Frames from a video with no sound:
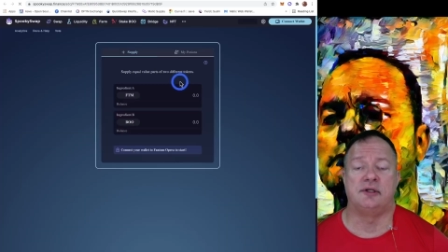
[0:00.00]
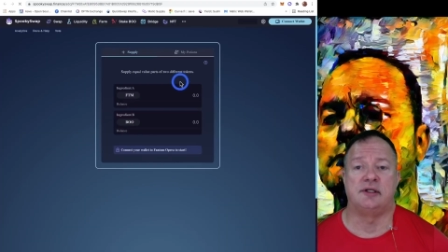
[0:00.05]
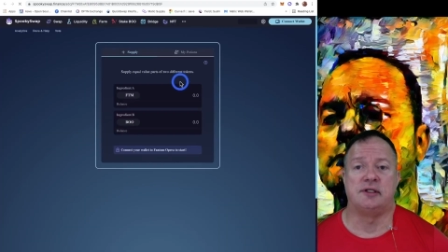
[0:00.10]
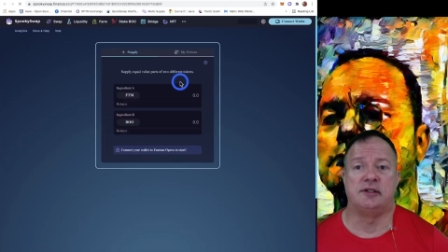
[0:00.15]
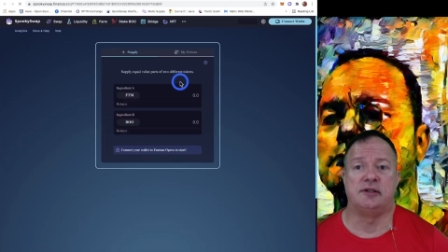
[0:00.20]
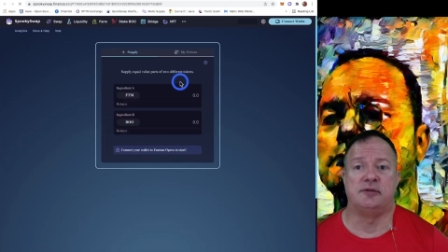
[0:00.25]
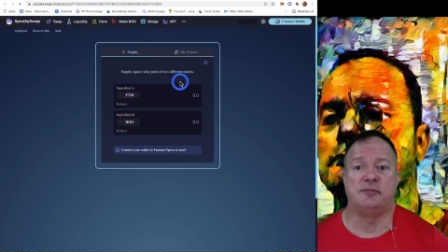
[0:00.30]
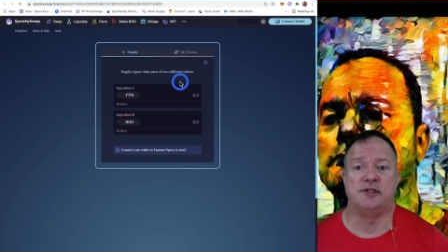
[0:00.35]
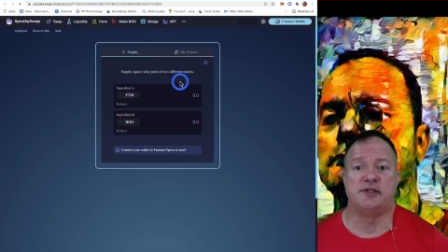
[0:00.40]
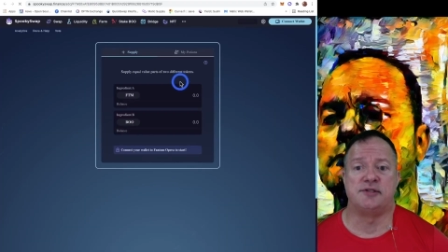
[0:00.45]
to
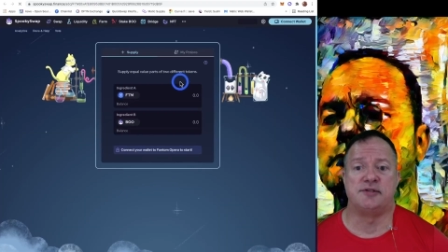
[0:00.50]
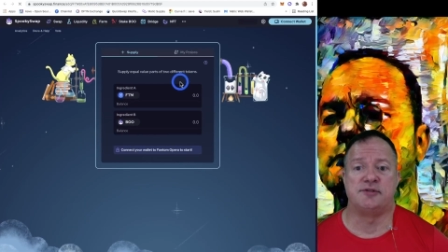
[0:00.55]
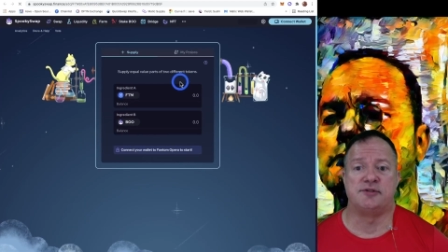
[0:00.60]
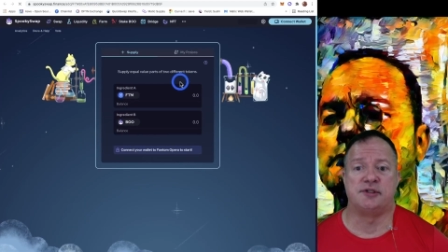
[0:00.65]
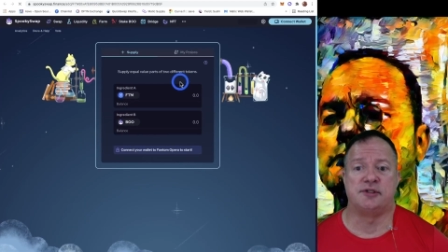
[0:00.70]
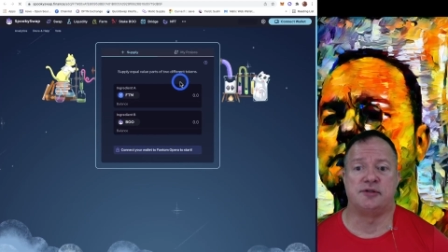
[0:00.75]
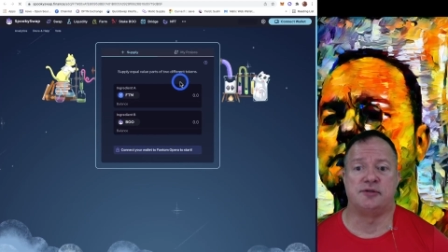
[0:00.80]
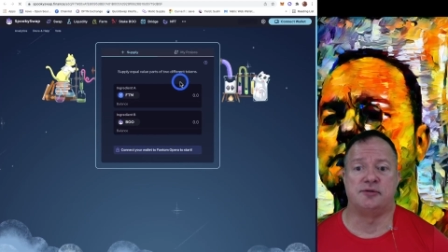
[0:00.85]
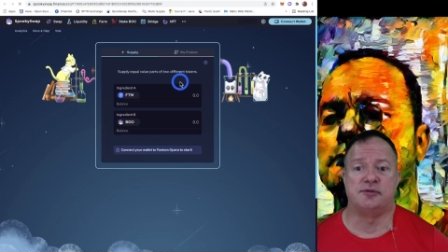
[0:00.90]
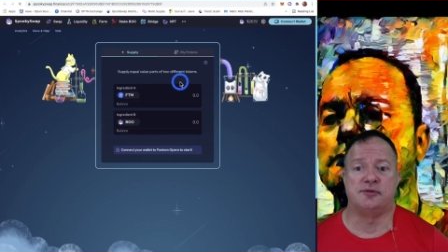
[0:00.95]
get the message
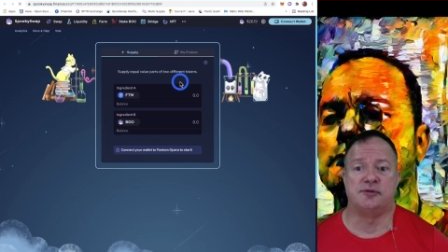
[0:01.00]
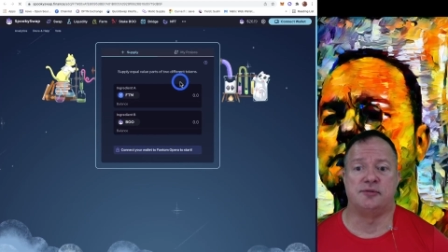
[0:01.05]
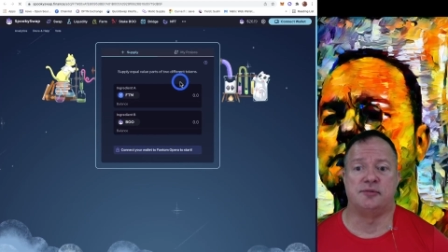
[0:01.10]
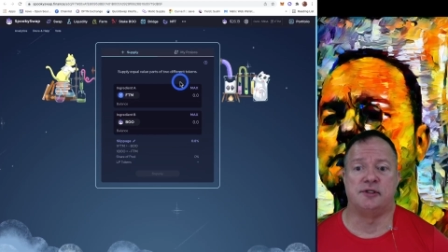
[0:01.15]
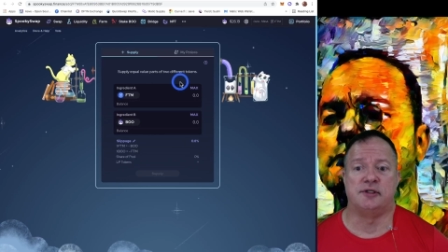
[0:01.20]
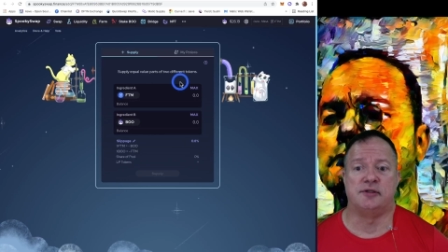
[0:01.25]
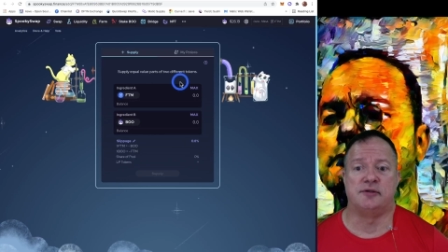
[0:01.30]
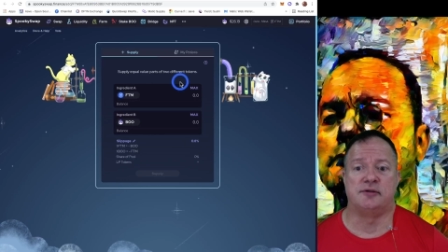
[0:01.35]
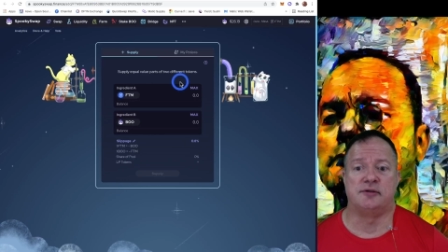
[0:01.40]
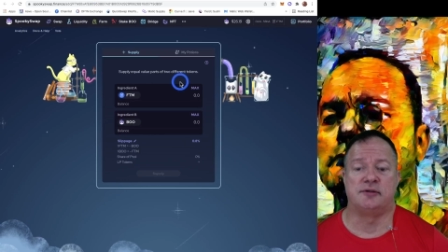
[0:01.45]
I told you
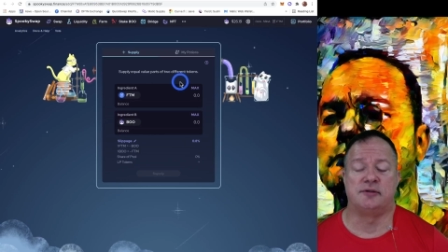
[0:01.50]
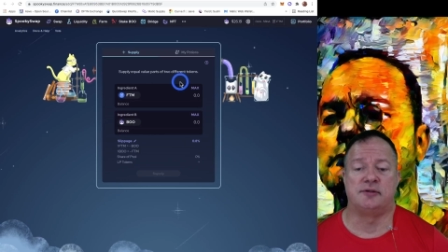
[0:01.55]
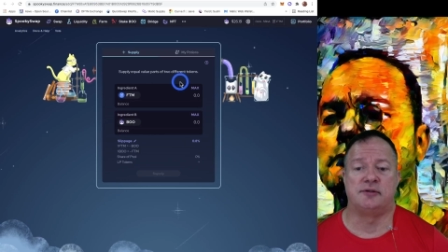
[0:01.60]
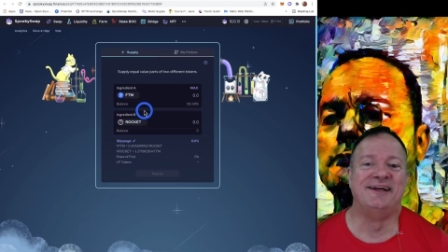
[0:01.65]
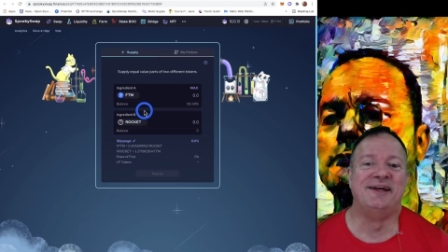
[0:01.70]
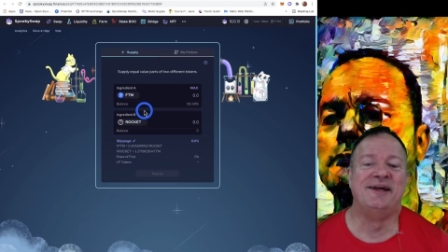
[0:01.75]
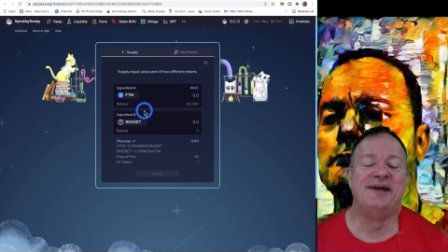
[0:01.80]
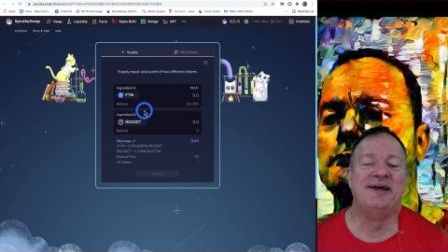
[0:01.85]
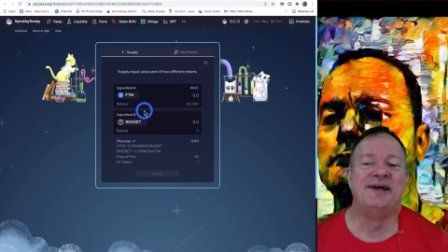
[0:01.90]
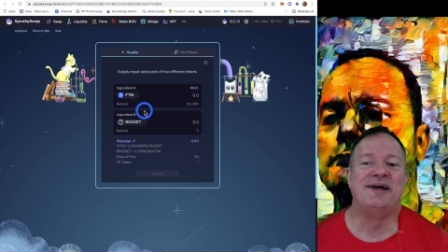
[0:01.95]
about.
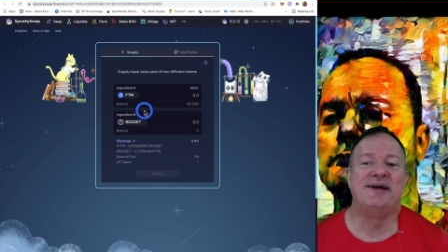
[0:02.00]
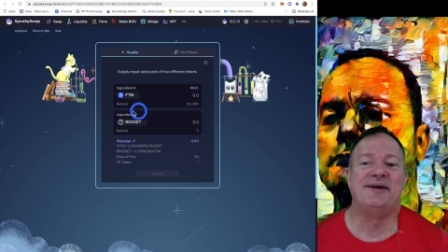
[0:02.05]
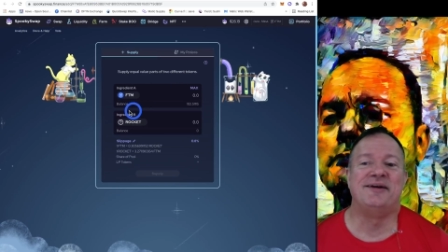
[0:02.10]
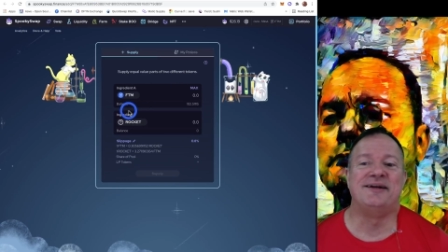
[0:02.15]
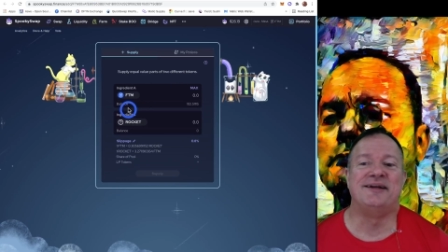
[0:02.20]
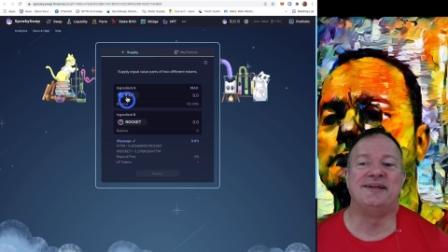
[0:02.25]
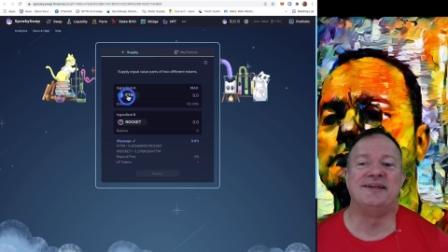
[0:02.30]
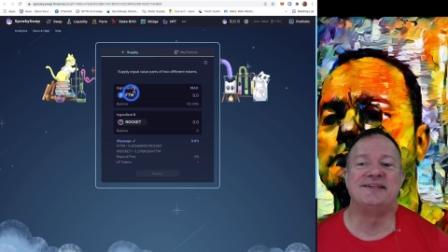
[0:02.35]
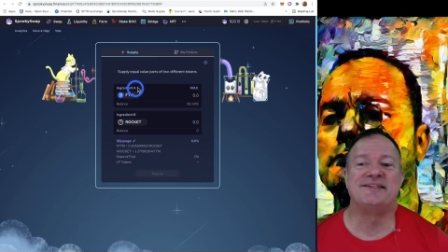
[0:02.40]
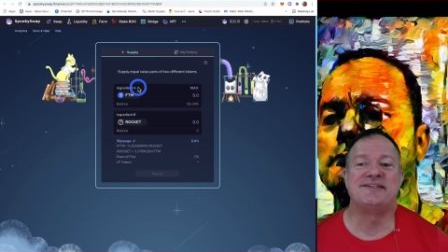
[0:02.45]
All
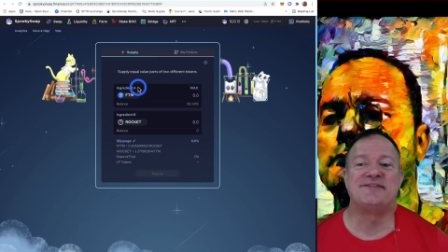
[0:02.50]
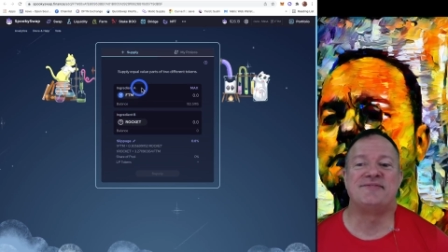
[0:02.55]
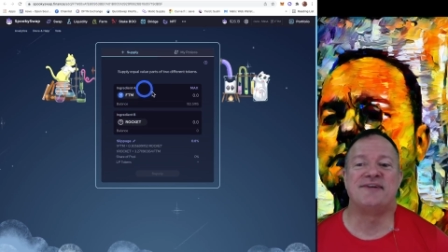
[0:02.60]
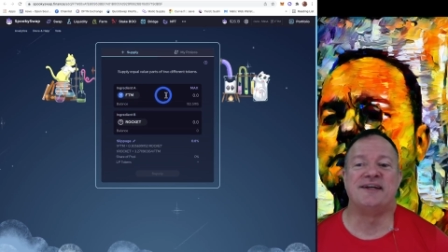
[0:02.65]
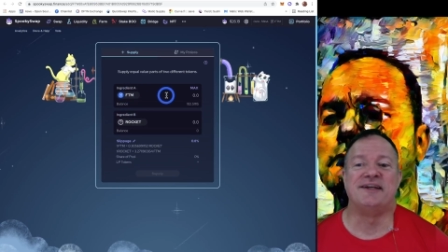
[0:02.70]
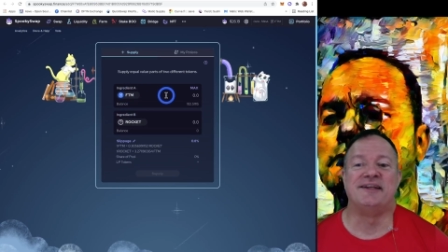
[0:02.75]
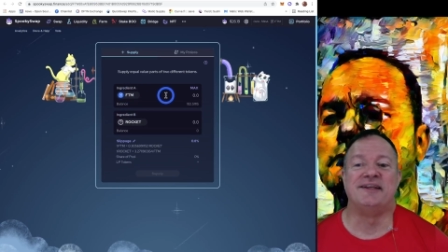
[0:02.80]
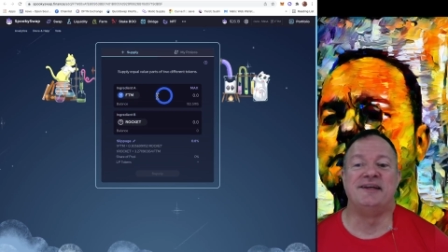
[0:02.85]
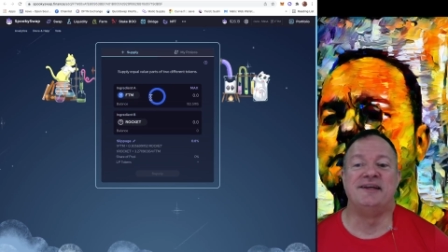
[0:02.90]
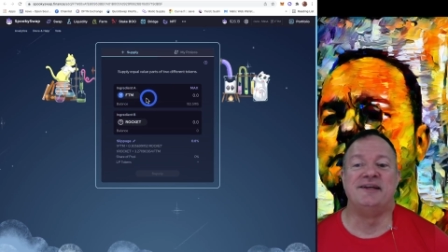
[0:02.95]
right, that's
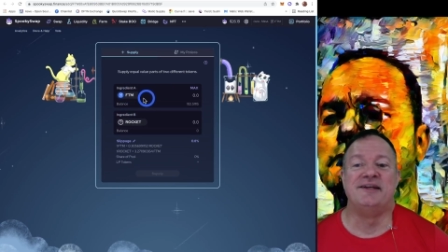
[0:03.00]
fine.